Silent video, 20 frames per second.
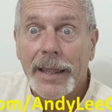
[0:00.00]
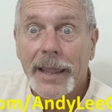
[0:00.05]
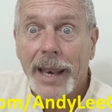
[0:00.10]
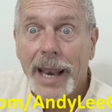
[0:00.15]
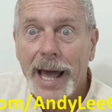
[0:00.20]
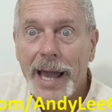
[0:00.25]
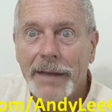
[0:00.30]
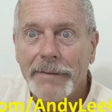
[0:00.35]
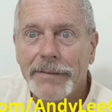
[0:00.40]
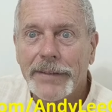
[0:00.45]

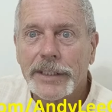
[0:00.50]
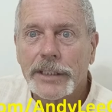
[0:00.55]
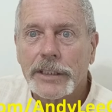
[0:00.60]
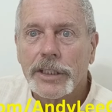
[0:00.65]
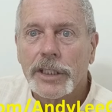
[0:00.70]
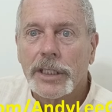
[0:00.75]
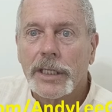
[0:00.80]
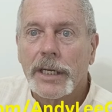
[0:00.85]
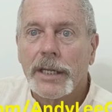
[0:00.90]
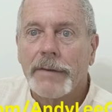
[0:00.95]
Life is
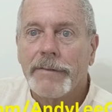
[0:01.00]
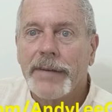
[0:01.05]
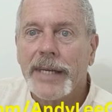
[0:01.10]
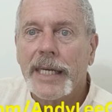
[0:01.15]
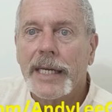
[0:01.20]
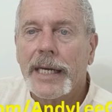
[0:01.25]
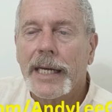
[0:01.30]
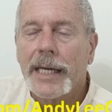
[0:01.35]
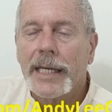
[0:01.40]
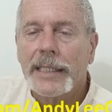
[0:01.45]
good. La
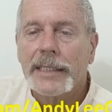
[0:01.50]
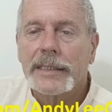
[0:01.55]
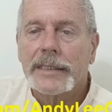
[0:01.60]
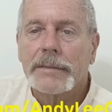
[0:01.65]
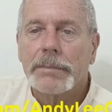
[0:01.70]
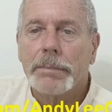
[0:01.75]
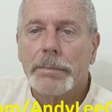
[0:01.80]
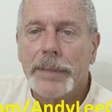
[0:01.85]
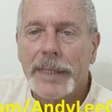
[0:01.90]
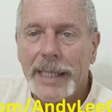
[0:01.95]
vida
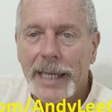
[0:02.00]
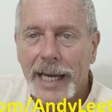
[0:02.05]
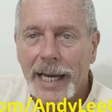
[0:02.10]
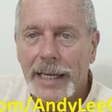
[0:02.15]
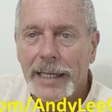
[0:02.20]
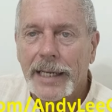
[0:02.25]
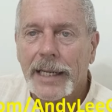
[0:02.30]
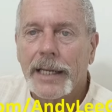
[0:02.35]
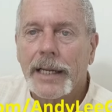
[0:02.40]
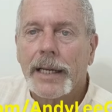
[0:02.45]
es
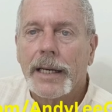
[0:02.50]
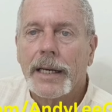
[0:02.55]
bien.